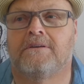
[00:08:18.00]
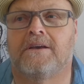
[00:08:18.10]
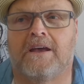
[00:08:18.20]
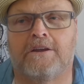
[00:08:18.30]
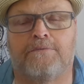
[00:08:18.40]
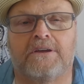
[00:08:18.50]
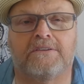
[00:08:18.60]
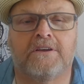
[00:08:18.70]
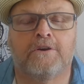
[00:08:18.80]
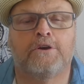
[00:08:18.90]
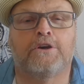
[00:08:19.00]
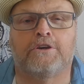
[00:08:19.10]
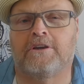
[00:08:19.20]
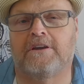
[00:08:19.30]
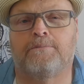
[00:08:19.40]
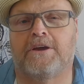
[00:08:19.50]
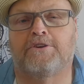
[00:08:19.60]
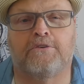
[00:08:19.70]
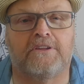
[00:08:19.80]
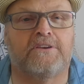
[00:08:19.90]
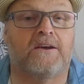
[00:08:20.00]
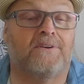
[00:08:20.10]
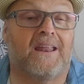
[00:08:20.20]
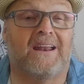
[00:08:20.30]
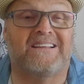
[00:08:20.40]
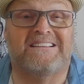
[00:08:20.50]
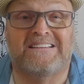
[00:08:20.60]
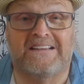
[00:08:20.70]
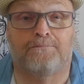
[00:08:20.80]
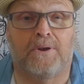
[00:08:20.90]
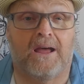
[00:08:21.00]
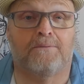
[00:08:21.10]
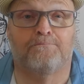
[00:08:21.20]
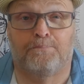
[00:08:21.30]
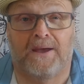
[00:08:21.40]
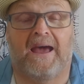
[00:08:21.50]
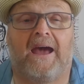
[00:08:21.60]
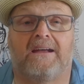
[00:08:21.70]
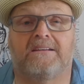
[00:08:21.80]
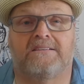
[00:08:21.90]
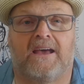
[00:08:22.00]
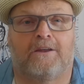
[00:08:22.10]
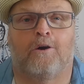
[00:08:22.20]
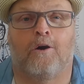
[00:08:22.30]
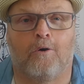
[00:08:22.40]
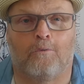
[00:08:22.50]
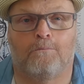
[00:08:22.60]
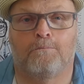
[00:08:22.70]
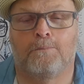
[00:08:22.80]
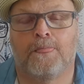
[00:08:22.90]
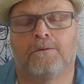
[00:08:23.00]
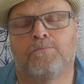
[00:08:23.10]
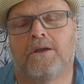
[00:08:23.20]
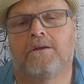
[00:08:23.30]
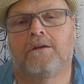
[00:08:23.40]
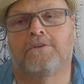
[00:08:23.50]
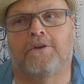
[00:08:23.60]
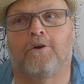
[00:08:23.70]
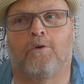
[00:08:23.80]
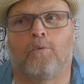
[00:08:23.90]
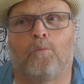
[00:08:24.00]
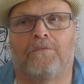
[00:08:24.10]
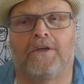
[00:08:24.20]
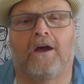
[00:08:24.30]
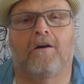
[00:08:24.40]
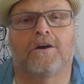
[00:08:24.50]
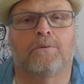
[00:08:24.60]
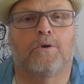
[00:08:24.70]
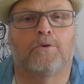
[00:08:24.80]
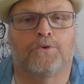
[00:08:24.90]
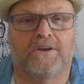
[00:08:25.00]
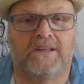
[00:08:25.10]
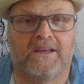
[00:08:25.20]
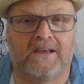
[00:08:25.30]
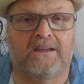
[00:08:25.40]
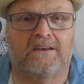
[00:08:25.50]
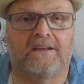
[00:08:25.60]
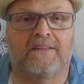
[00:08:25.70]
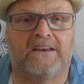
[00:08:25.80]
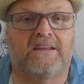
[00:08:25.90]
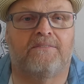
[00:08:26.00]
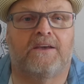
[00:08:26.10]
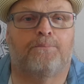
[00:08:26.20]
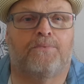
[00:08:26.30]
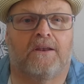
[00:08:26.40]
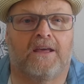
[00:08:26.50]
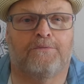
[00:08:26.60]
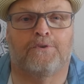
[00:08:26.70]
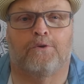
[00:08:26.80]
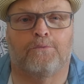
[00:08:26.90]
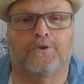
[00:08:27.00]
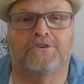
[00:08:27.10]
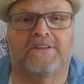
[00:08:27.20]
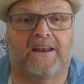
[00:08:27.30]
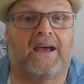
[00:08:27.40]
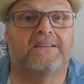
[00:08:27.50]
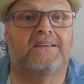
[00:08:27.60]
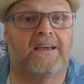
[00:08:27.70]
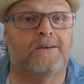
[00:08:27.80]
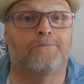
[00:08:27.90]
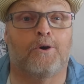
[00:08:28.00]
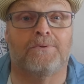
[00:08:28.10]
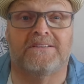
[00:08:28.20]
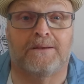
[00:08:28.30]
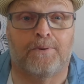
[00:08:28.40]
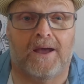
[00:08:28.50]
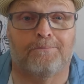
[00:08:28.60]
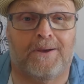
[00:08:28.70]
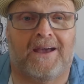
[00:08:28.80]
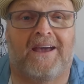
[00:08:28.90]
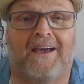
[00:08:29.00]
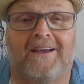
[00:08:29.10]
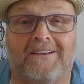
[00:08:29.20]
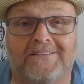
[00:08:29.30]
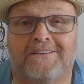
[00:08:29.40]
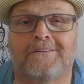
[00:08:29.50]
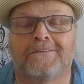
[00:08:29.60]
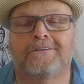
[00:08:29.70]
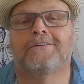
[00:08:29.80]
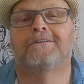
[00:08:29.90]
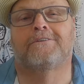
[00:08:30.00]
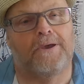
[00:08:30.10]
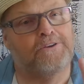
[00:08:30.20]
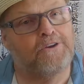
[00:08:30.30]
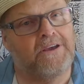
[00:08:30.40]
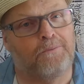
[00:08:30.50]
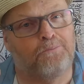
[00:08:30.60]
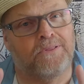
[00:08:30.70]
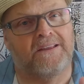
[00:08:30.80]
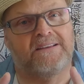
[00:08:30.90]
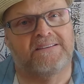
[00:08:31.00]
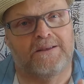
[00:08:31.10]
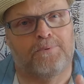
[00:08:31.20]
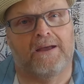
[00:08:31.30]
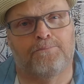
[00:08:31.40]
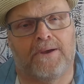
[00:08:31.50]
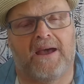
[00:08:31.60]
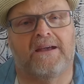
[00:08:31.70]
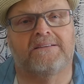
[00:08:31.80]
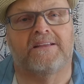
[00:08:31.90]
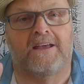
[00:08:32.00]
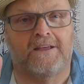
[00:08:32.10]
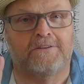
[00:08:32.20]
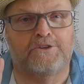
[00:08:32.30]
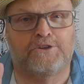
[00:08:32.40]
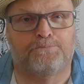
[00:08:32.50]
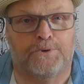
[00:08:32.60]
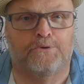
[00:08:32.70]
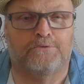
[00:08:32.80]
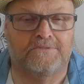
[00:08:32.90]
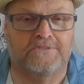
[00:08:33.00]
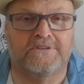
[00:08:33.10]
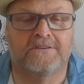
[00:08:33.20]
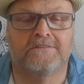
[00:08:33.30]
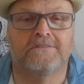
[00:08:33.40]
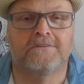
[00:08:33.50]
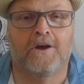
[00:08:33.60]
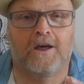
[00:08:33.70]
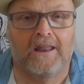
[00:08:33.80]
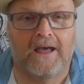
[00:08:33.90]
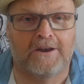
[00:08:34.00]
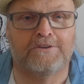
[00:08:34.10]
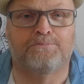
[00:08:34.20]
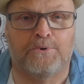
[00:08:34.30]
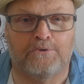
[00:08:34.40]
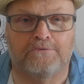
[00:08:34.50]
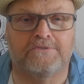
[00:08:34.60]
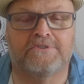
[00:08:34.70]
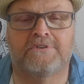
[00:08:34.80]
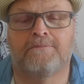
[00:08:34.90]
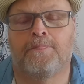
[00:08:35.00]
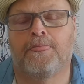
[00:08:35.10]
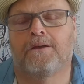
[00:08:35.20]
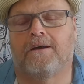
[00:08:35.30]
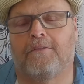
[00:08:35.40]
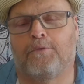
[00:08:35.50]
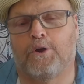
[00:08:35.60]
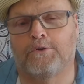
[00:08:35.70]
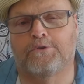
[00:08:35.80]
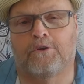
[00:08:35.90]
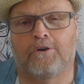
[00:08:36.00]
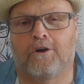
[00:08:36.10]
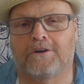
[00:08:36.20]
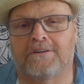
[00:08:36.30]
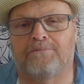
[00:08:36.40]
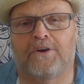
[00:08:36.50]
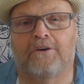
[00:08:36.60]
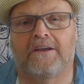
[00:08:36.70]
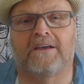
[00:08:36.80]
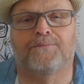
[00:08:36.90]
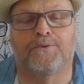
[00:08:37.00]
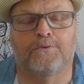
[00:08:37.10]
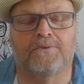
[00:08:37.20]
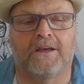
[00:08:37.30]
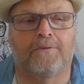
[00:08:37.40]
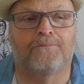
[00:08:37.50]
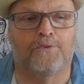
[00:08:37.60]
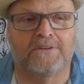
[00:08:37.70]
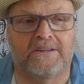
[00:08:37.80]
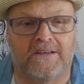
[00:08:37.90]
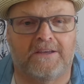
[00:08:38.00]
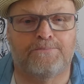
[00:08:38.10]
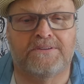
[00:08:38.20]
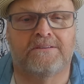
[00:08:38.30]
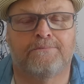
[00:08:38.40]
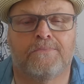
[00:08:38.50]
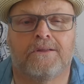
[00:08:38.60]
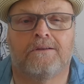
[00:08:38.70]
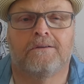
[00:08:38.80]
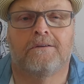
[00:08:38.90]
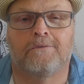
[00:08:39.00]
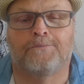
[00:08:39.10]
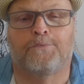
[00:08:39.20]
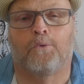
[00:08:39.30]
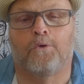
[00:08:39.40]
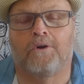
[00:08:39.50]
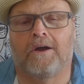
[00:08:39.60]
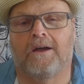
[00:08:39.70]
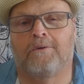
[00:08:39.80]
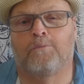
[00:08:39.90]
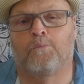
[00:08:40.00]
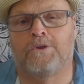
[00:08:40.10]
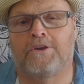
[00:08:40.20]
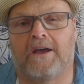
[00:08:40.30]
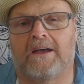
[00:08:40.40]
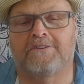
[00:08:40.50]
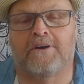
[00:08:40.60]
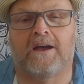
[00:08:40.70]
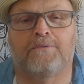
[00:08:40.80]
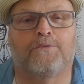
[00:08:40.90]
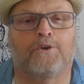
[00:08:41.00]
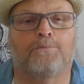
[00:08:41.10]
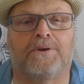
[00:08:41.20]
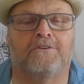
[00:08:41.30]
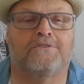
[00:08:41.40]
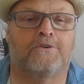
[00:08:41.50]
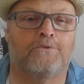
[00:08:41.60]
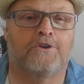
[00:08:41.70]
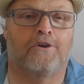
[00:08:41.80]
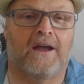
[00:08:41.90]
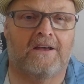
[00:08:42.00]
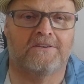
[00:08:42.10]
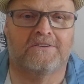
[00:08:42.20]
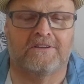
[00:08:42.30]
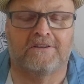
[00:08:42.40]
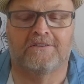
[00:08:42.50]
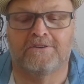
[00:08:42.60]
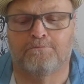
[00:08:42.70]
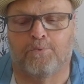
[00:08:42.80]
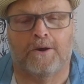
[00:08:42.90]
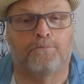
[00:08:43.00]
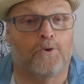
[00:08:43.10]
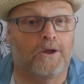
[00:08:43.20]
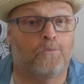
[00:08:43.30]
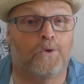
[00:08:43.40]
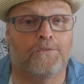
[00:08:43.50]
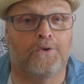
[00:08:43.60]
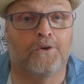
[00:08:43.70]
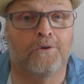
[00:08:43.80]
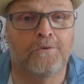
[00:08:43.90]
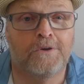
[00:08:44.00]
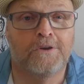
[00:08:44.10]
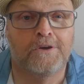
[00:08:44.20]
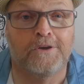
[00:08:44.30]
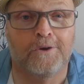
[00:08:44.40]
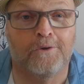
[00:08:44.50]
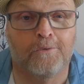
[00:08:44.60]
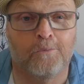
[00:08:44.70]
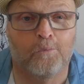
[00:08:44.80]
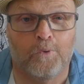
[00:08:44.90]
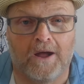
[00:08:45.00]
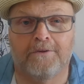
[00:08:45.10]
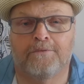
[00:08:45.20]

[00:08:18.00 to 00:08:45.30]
and events, you need to make sure that you have a lot of Ziploc bags at home. So when they all come over to eat and they divvy up the leftovers, they like to take them home in Ziploc bags. So make sure you got plenty of Ziploc bags and spoons, a lot of spoons. Those are some very helpful tips for when you guys are having Filipinos over to your house to break bread with your wife.